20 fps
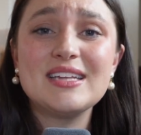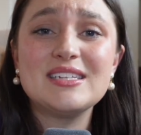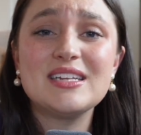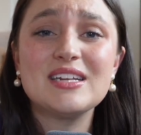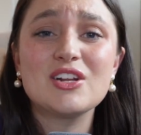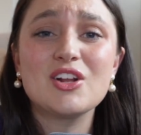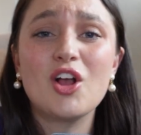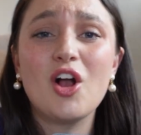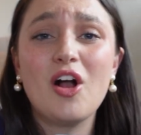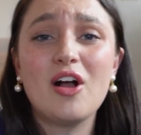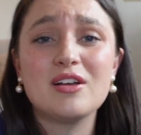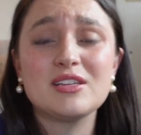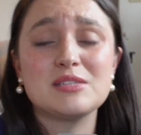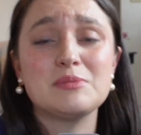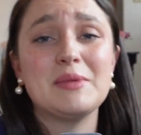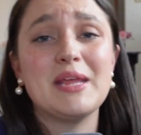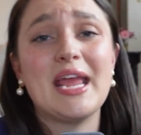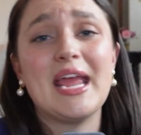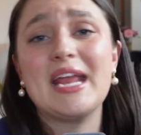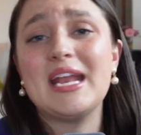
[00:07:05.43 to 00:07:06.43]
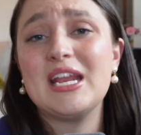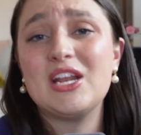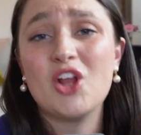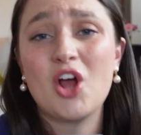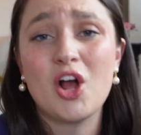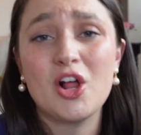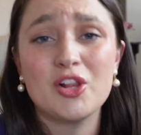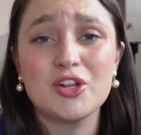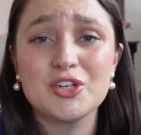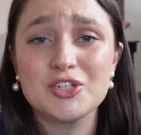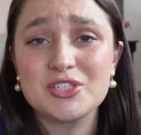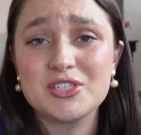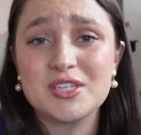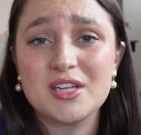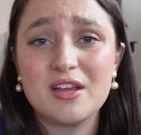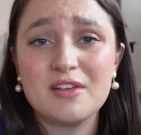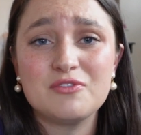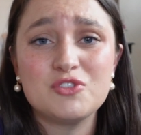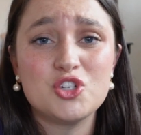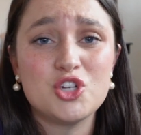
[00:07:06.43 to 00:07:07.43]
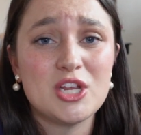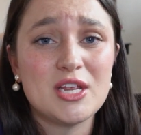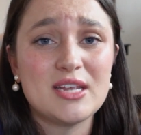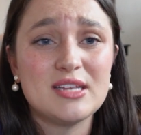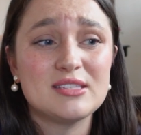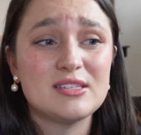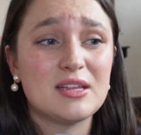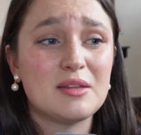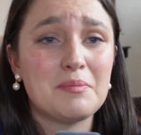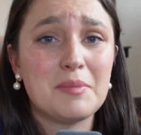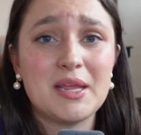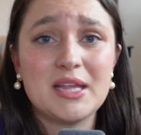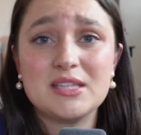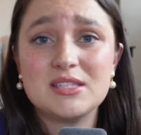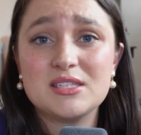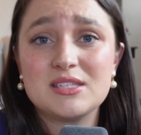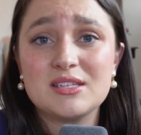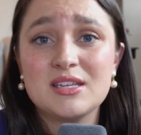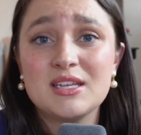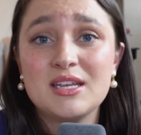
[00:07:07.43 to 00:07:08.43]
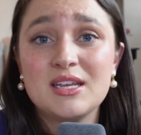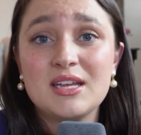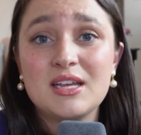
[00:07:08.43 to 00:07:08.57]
It didn't cost me $80 of cheese and meats.